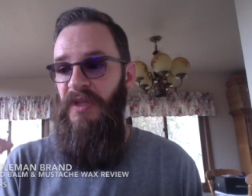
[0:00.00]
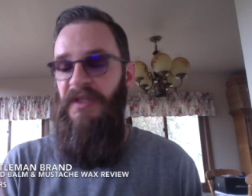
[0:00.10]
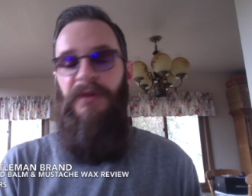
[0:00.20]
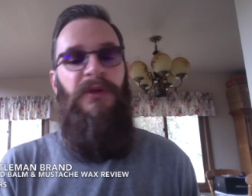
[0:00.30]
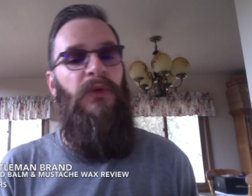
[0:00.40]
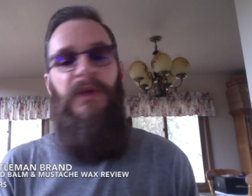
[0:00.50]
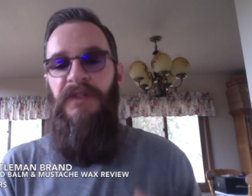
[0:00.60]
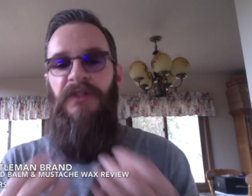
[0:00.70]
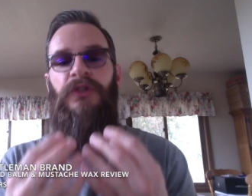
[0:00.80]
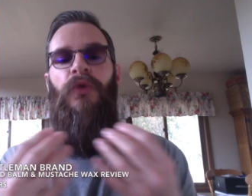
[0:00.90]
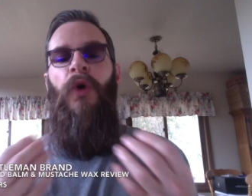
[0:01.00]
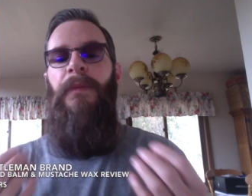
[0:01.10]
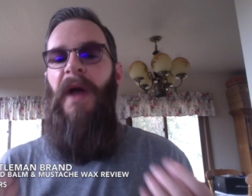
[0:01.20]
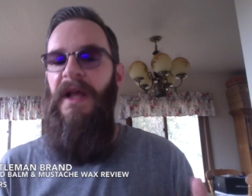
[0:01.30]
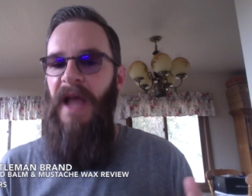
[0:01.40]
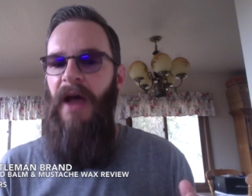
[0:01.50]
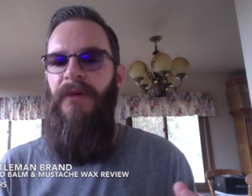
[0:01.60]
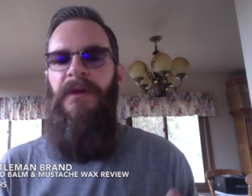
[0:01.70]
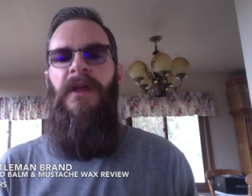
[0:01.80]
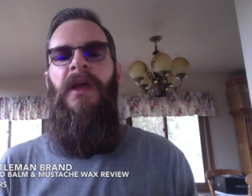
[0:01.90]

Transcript: This gives me a reason to grow it back out.